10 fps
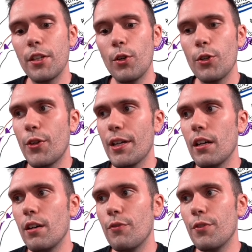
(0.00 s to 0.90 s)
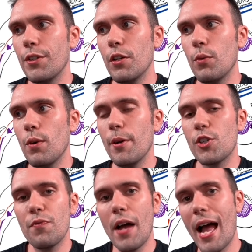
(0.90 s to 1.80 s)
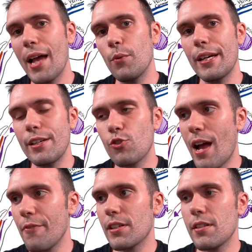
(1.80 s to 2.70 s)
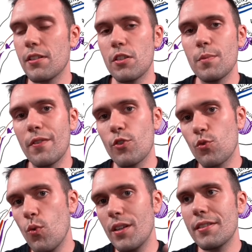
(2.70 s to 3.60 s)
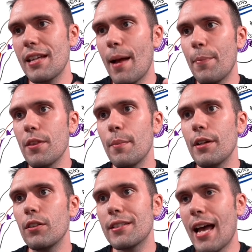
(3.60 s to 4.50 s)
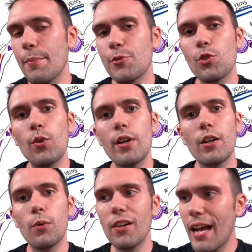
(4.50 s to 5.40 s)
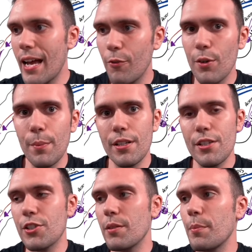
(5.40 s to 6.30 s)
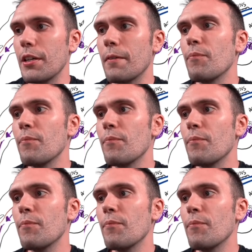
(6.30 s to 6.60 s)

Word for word: know, you think of, you know, a bunch of highway traffic systems and there's one stop in the middle, Times Square, where everybody's going to be,